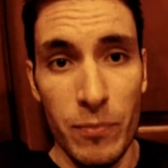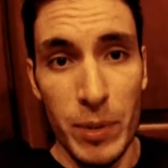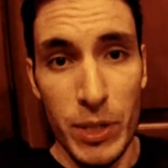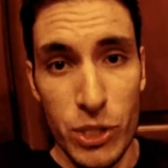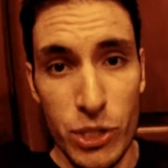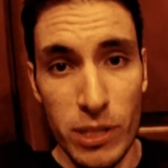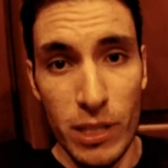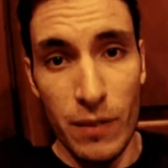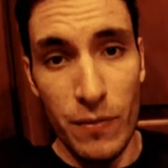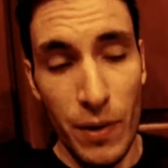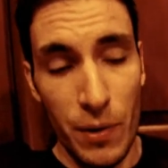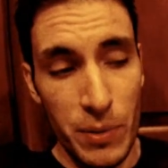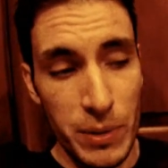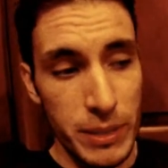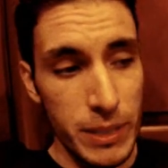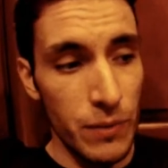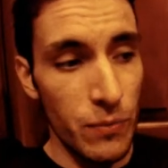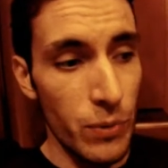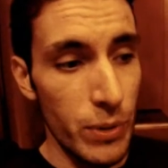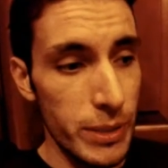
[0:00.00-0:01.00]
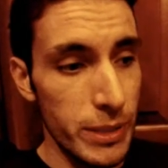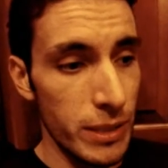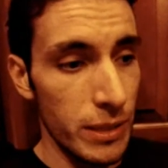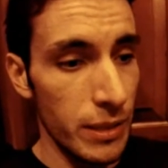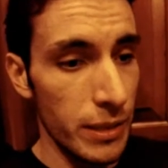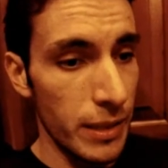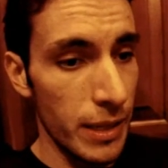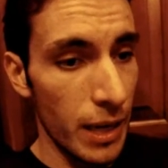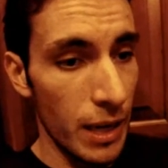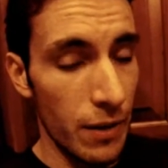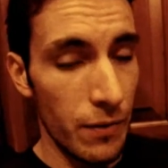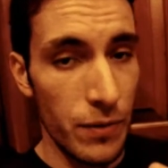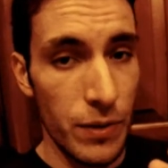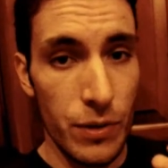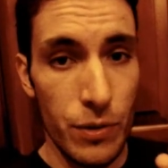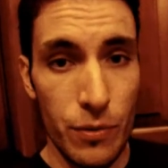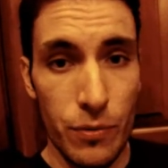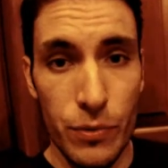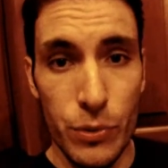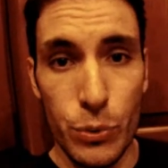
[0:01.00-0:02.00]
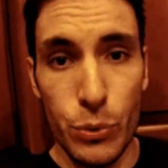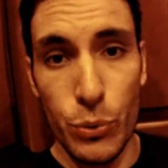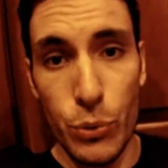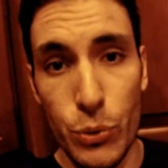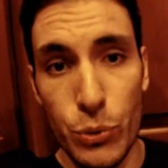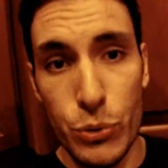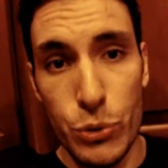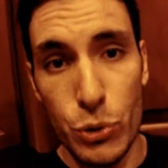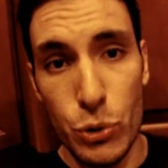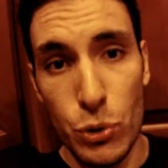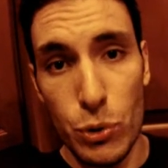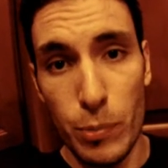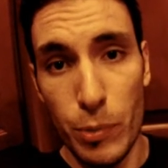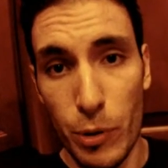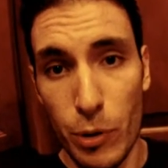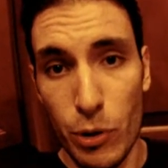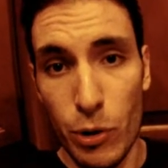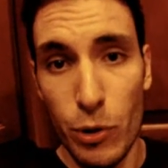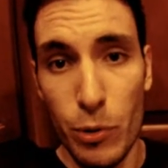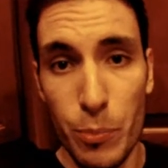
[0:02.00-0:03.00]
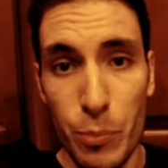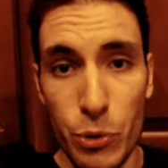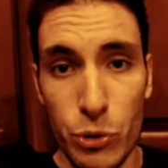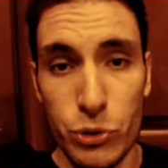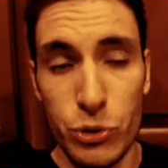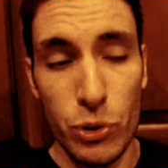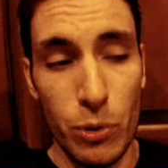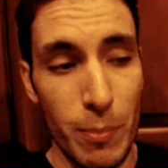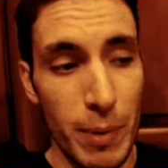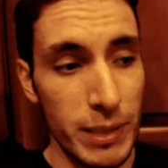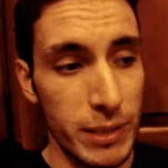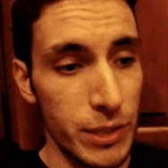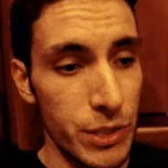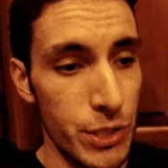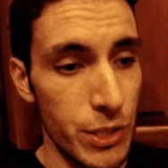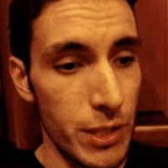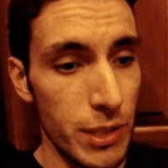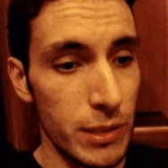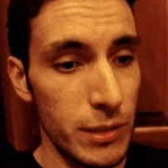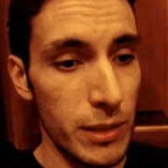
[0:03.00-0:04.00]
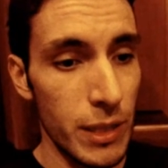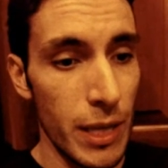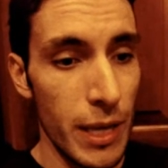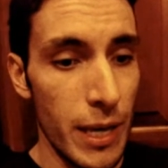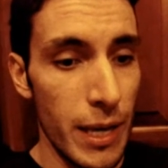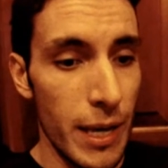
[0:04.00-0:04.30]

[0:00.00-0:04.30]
much love I received recently, kind of either through YouTube or personal messages,